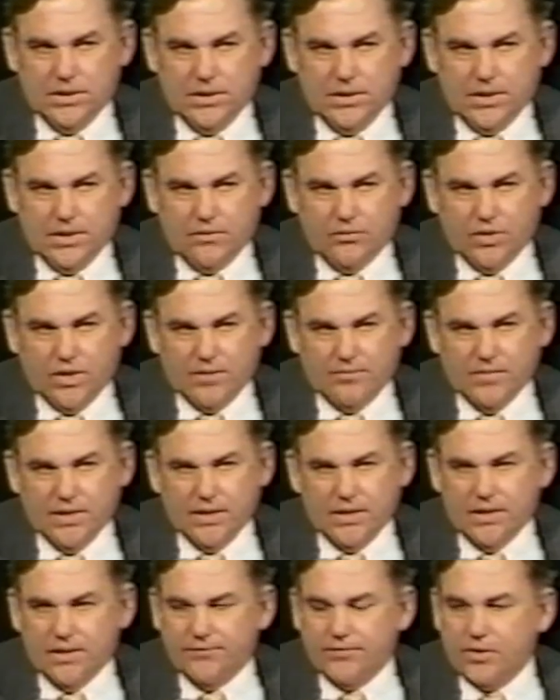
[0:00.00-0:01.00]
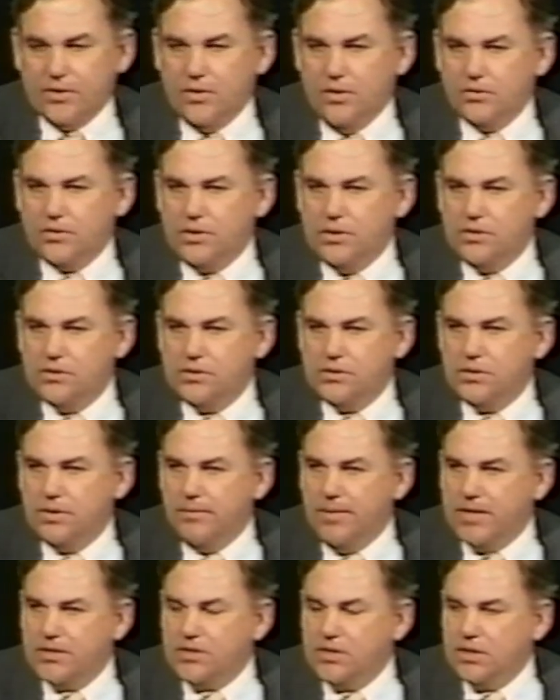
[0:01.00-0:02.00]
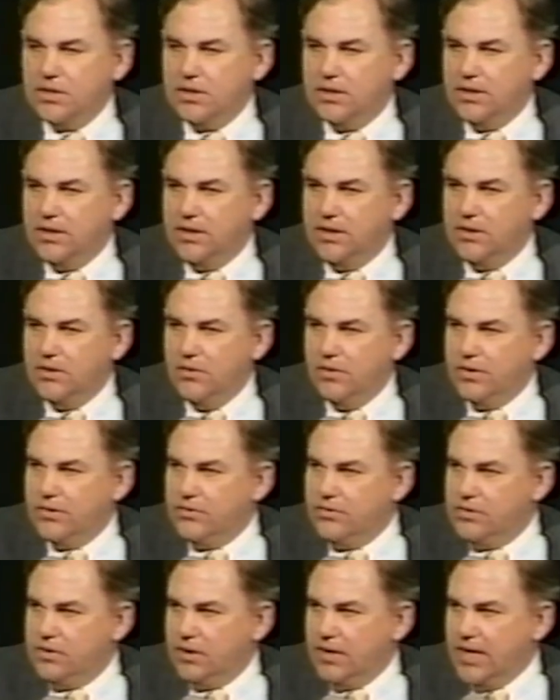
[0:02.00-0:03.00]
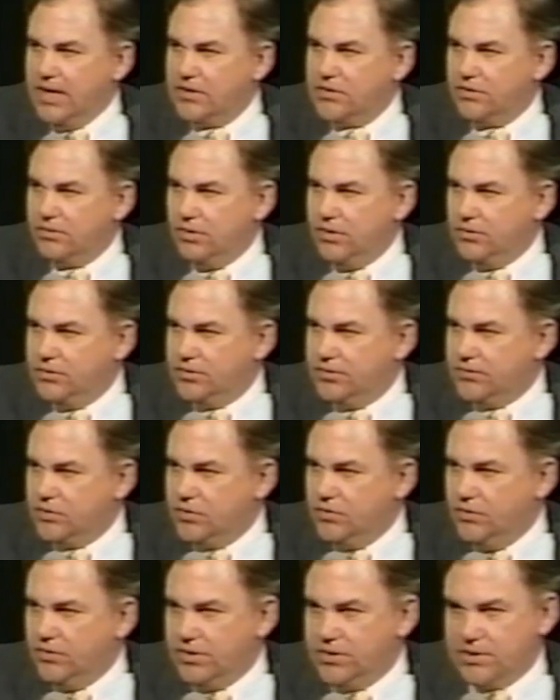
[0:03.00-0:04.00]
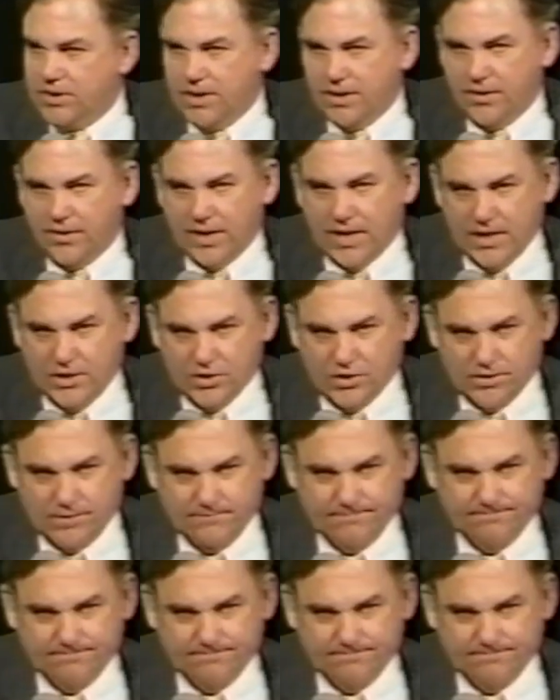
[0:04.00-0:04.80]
We had many difficulties domestically going through the last throes of school desegregation.